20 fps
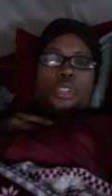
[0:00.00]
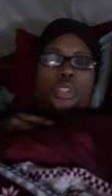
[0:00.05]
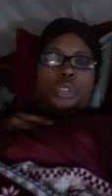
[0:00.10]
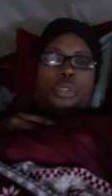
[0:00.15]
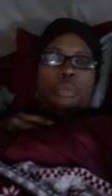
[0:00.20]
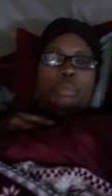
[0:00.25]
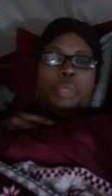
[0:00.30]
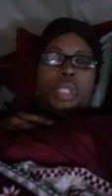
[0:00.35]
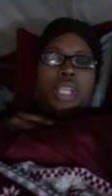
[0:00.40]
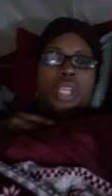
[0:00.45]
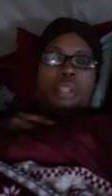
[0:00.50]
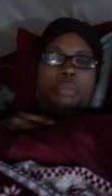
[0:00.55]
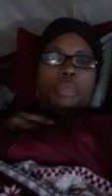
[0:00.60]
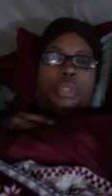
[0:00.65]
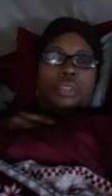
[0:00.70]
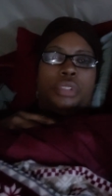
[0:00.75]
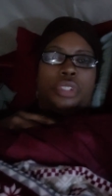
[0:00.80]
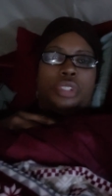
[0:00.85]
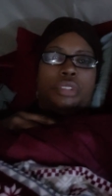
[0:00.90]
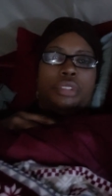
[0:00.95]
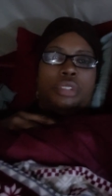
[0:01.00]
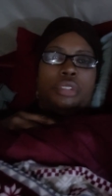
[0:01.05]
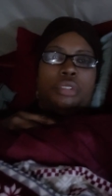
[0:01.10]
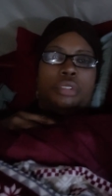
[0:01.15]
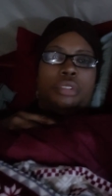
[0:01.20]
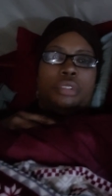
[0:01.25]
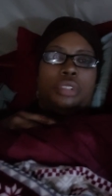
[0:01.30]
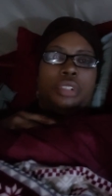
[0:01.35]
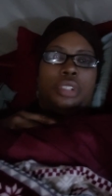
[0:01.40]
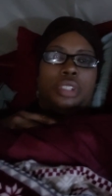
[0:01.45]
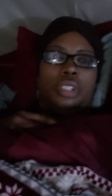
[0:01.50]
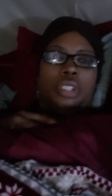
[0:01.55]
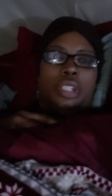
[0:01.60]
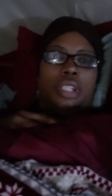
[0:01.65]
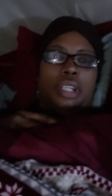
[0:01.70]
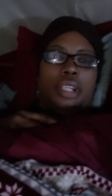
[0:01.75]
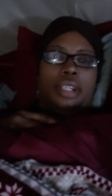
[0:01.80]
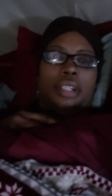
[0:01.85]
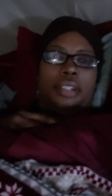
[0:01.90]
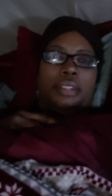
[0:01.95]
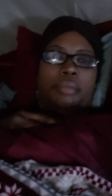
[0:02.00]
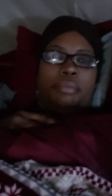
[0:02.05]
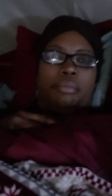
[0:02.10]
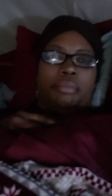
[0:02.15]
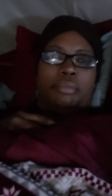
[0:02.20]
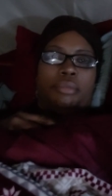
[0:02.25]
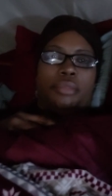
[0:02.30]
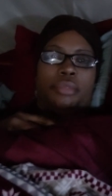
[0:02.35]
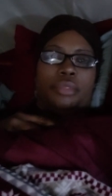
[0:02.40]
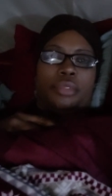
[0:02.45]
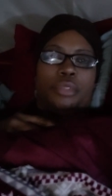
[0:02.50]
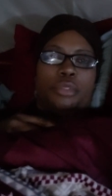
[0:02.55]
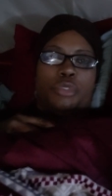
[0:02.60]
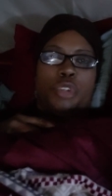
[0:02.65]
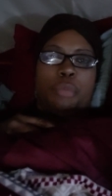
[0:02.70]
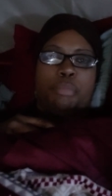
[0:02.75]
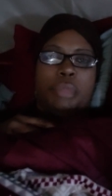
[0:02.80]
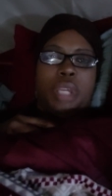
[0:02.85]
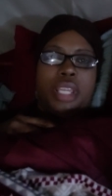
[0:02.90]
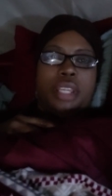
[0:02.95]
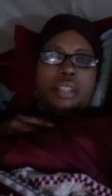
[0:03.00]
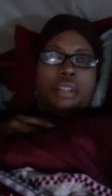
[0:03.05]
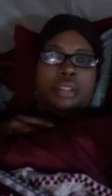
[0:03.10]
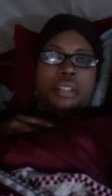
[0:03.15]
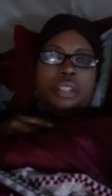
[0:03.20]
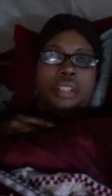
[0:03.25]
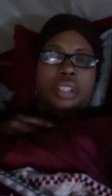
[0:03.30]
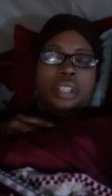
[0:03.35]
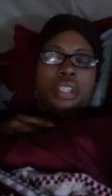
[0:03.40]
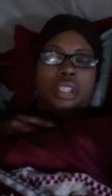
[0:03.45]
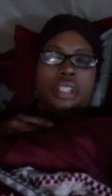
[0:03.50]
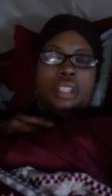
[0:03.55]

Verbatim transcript: to be able to um, remain